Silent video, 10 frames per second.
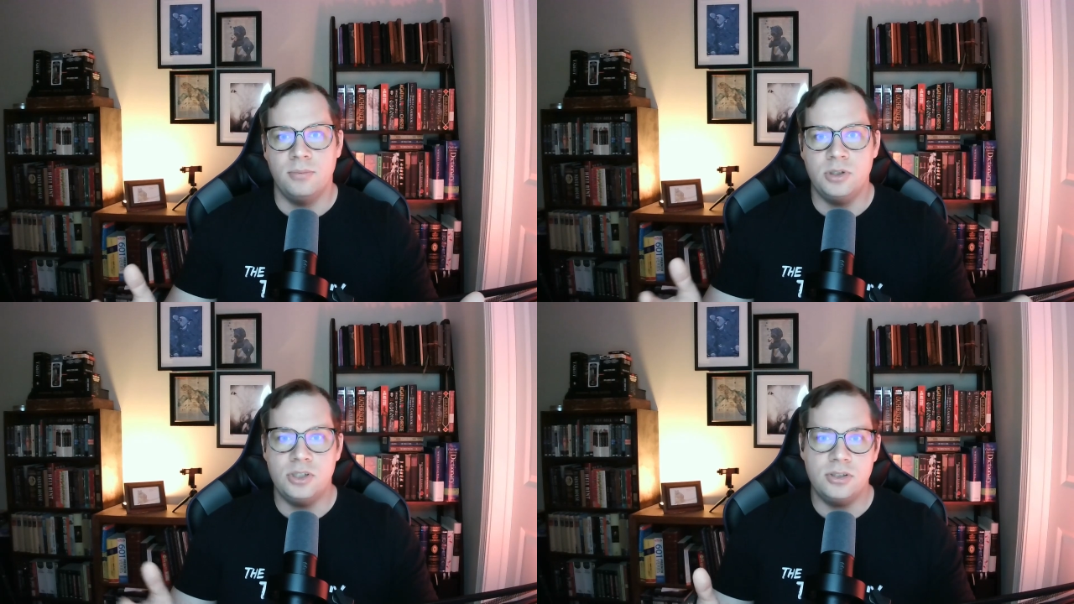
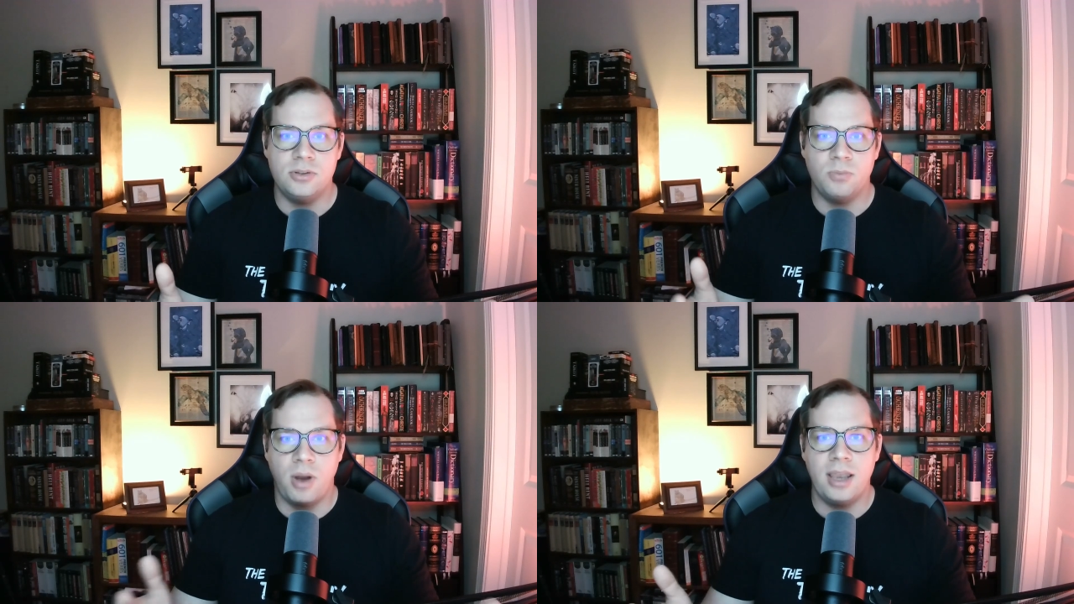which
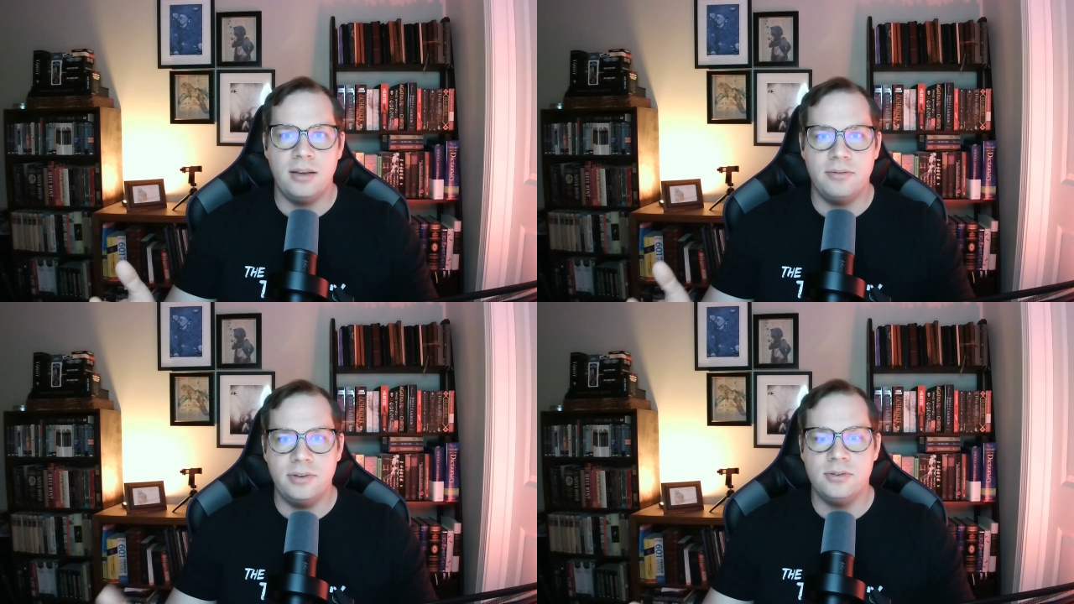is why
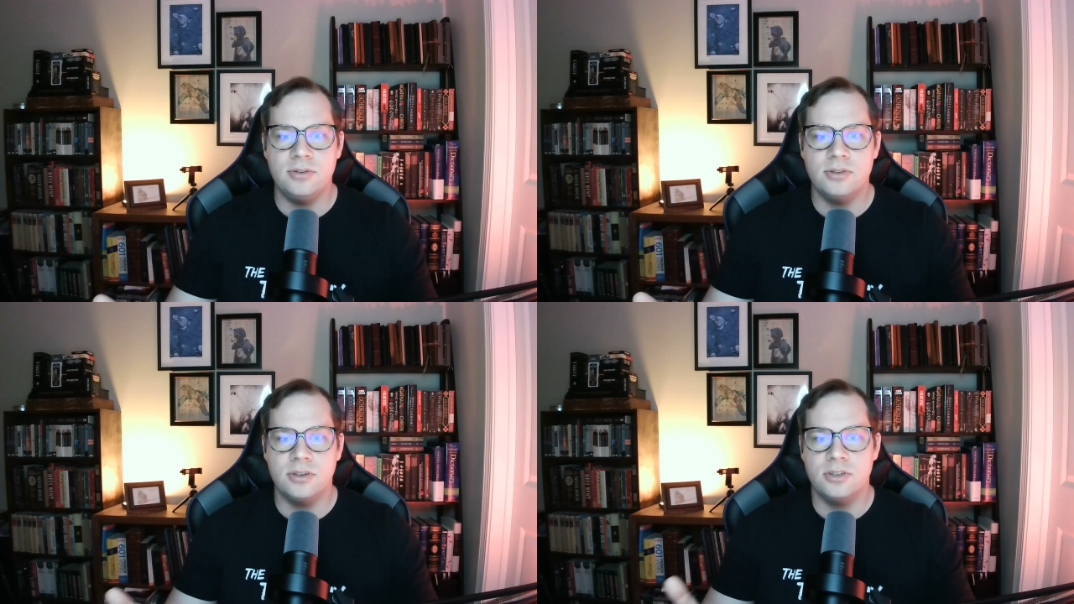it
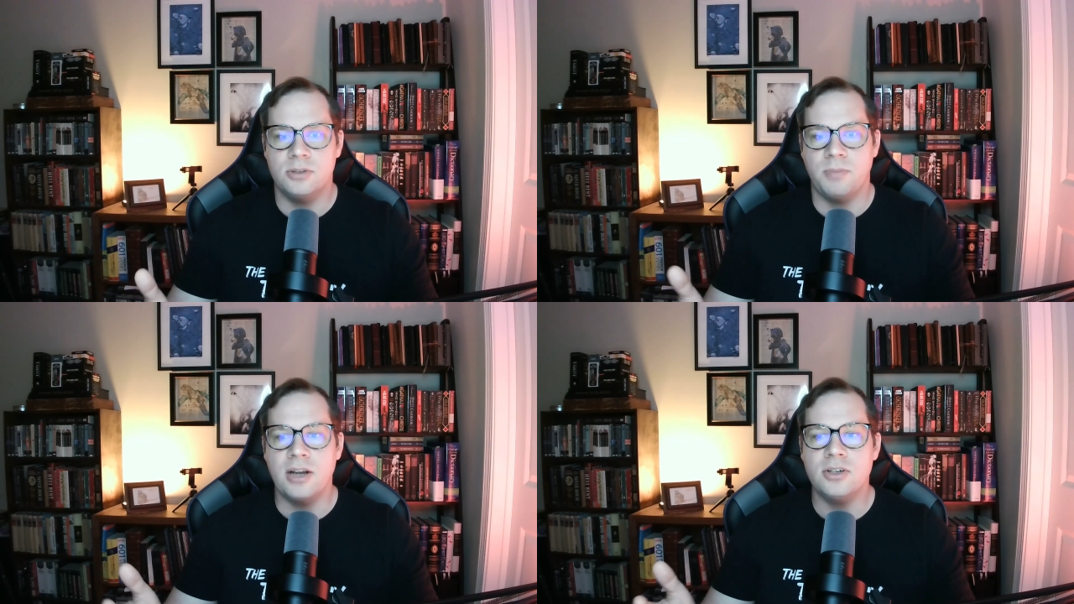feels
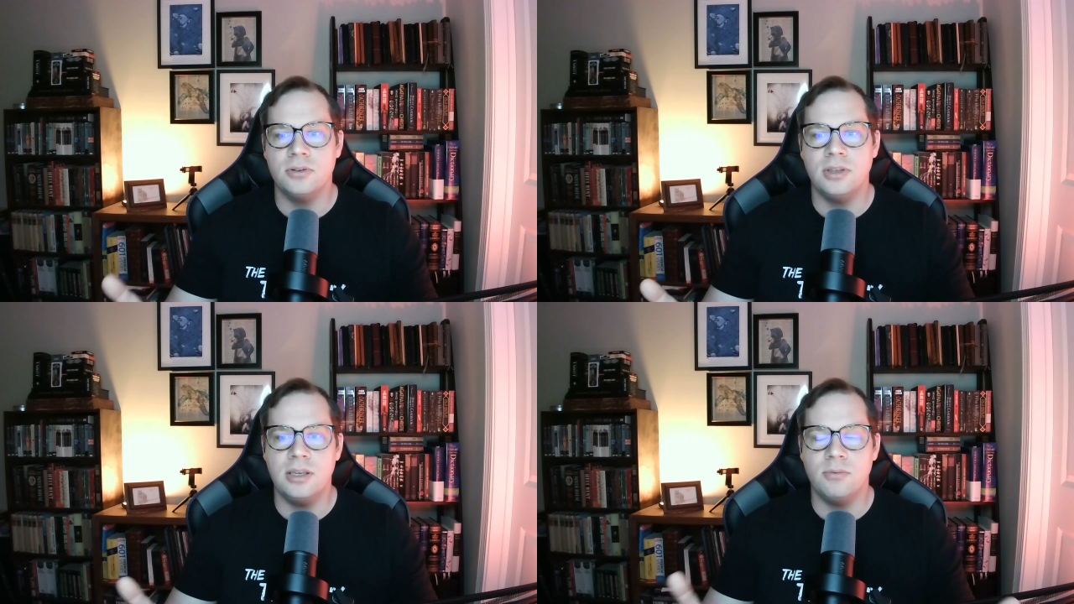
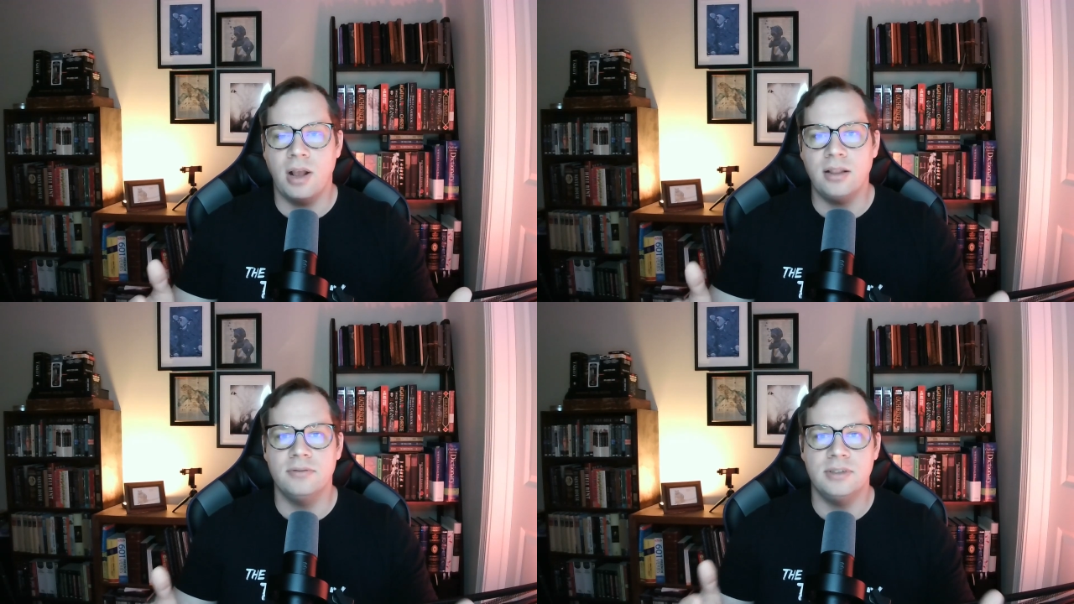especially
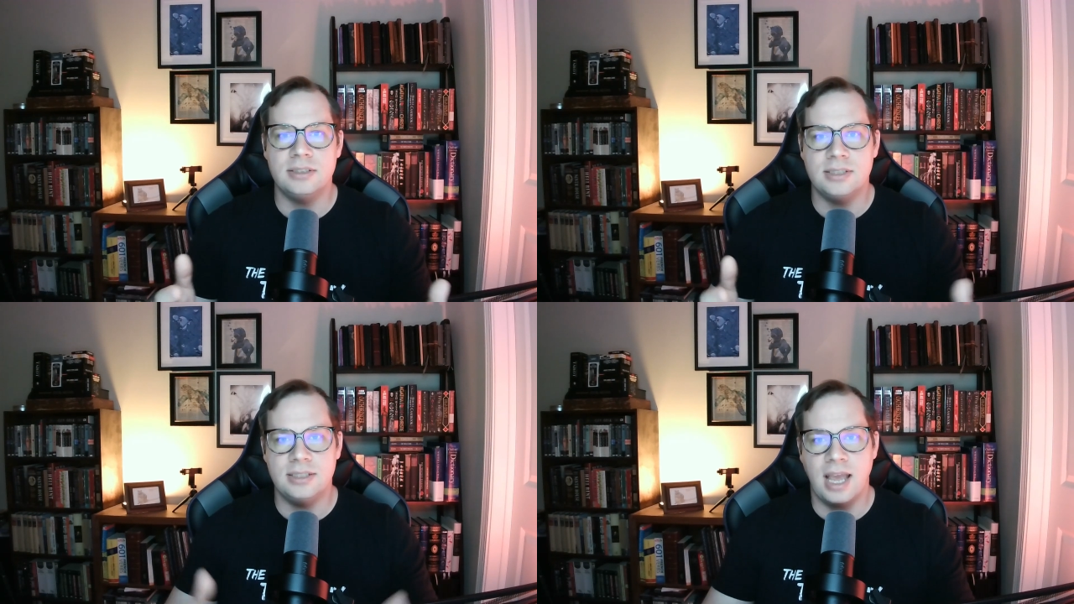relevant
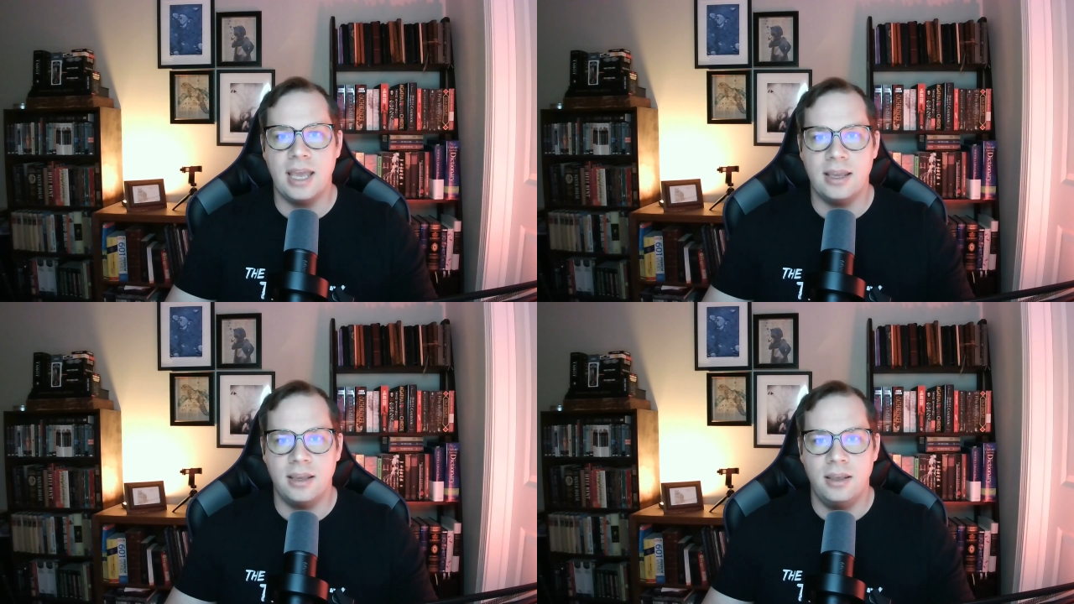
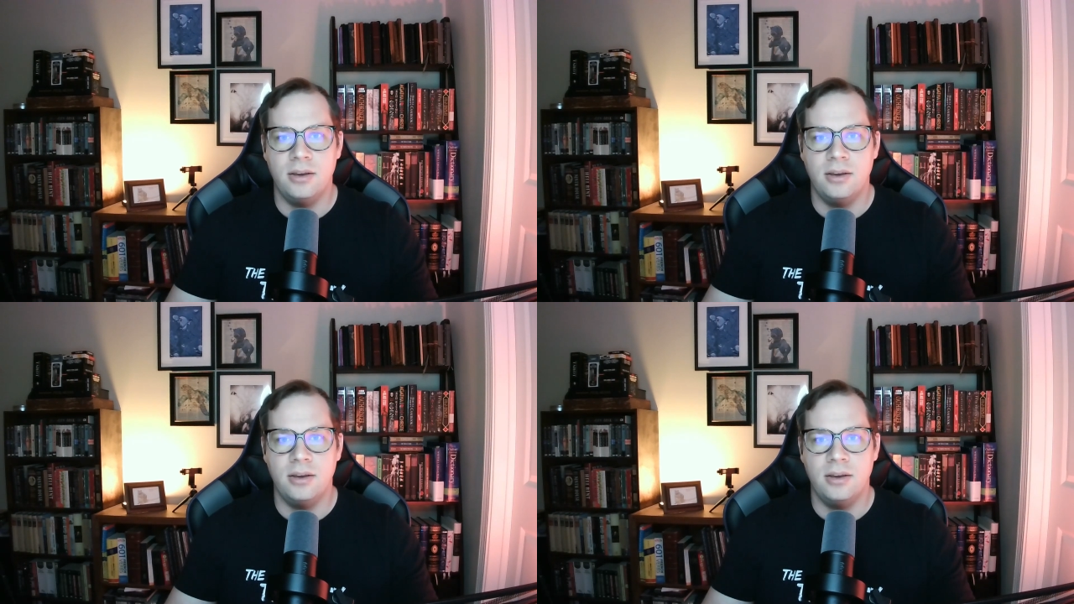today.